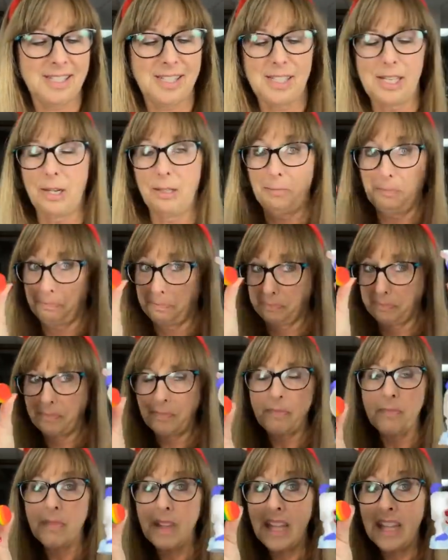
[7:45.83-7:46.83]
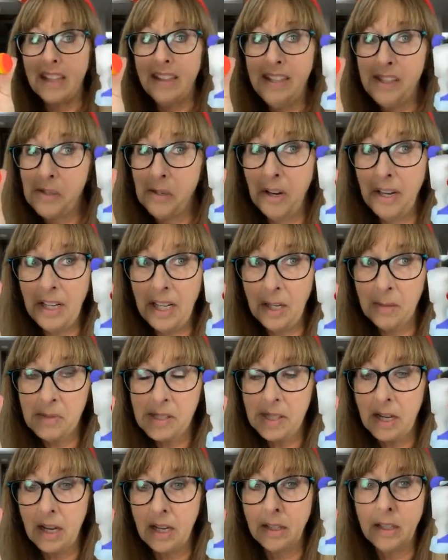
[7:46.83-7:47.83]
So these are on
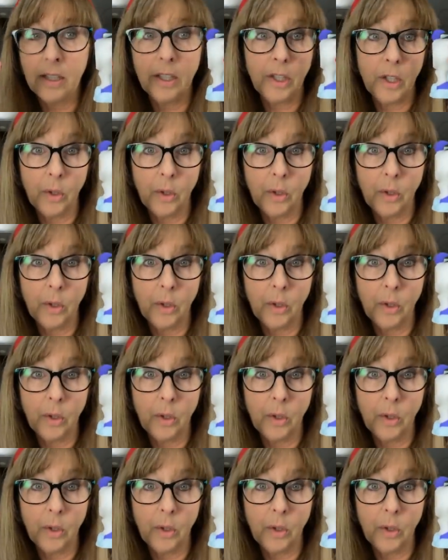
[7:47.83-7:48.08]
Amazon,